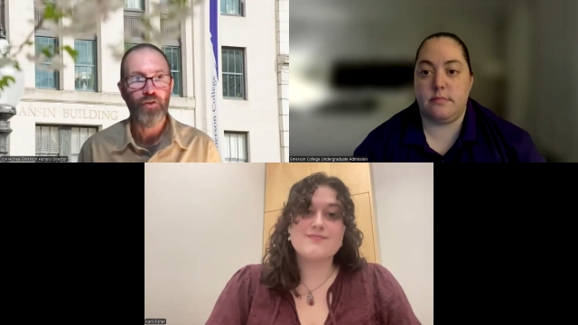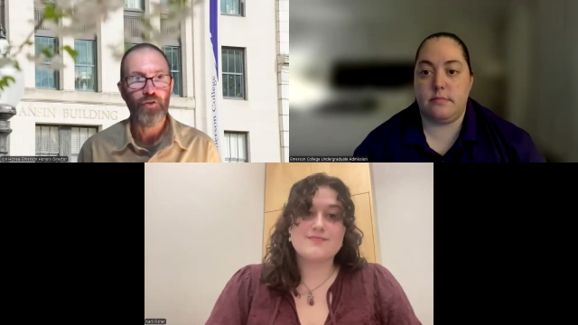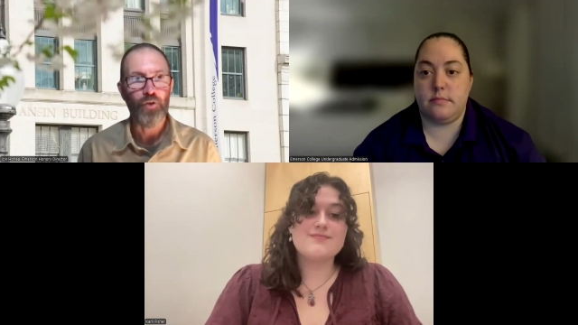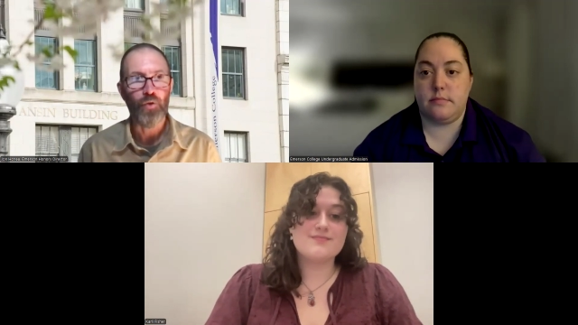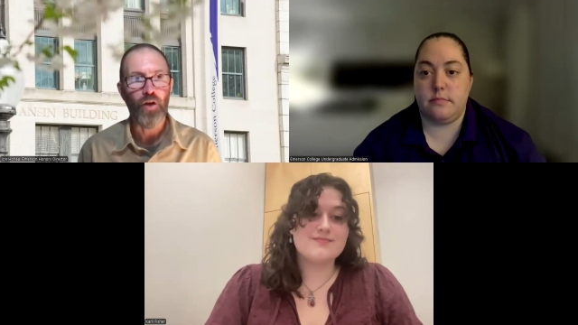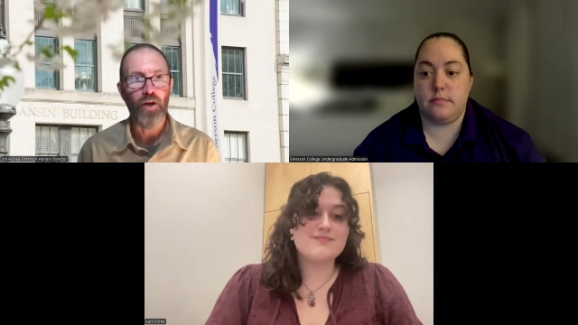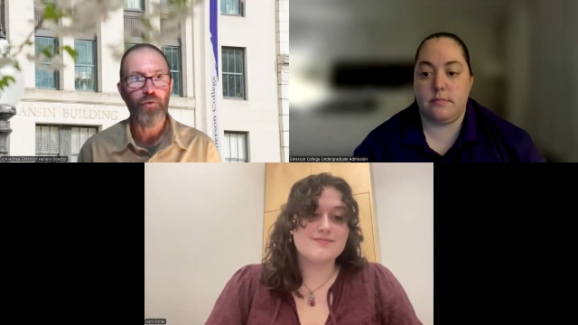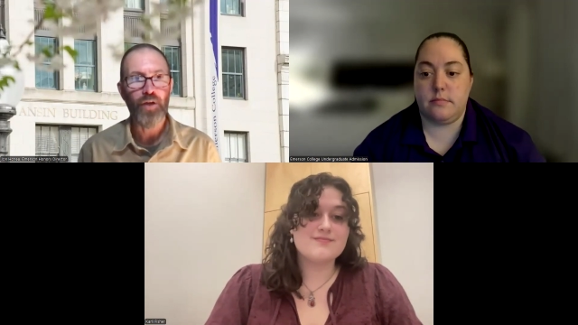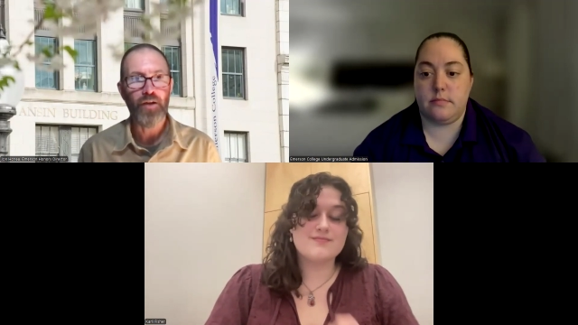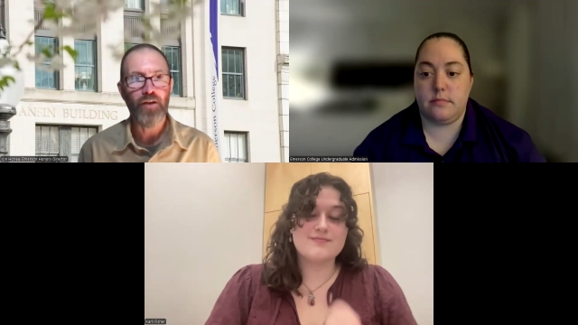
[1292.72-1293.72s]
Speaker 1: So
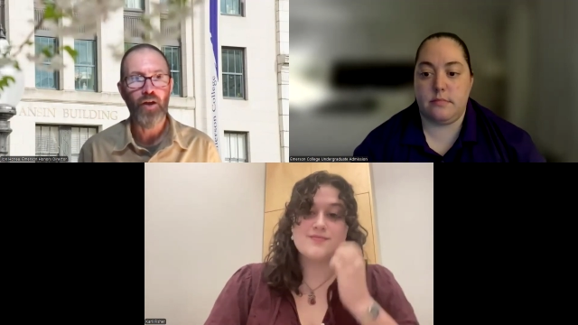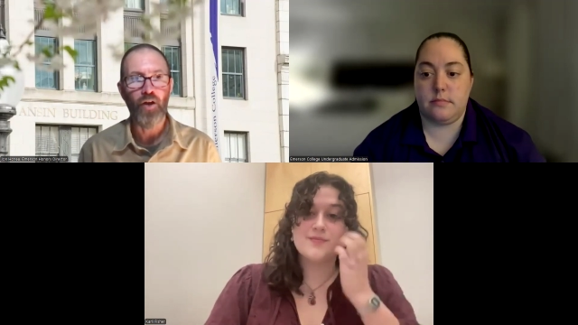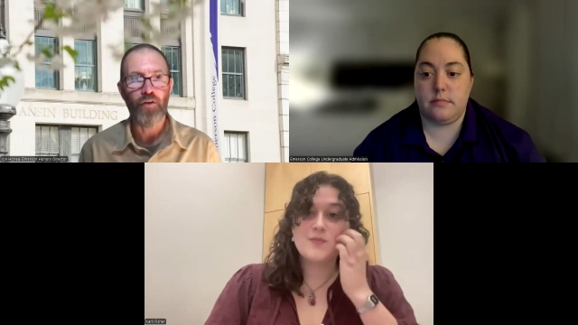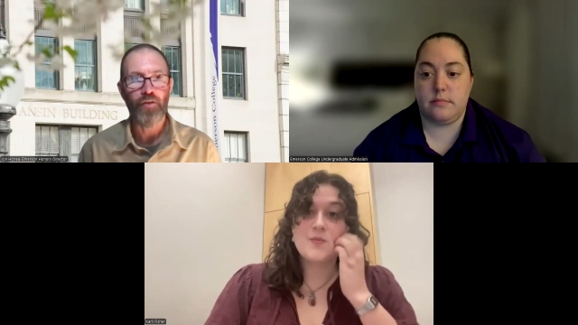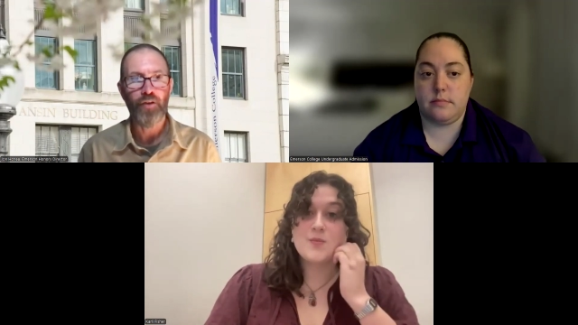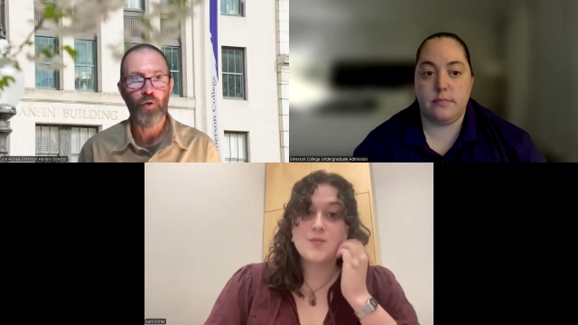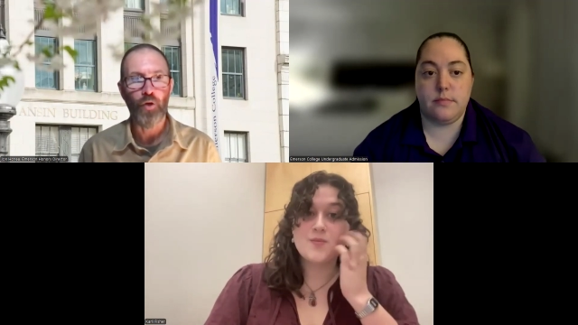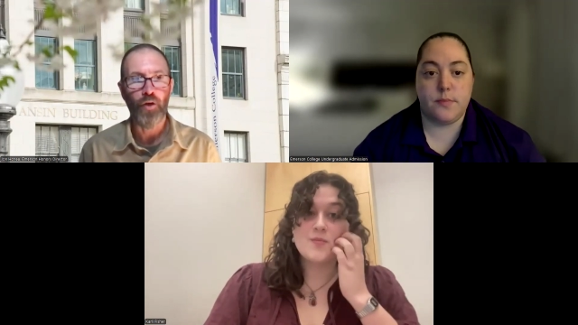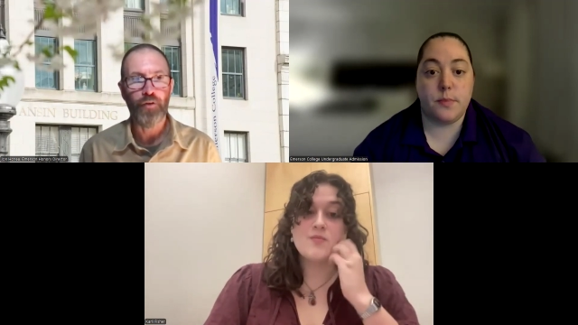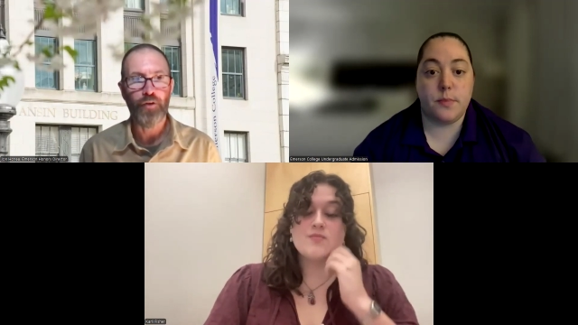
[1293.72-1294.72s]
Adriana, are, or,
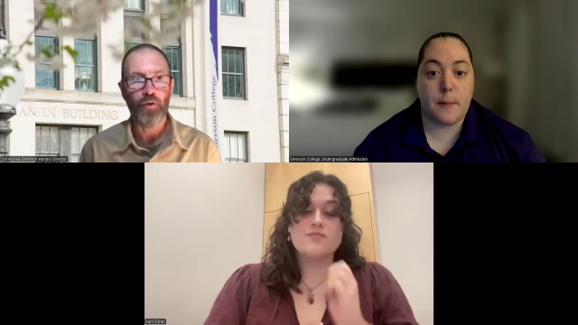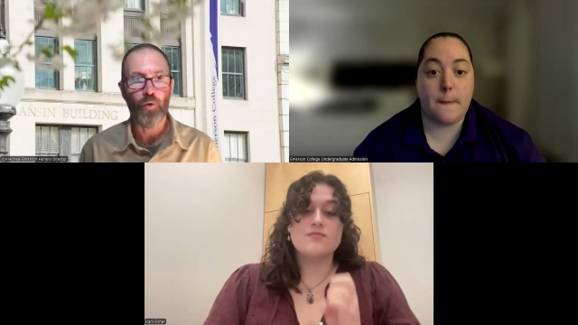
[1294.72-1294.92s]
are there,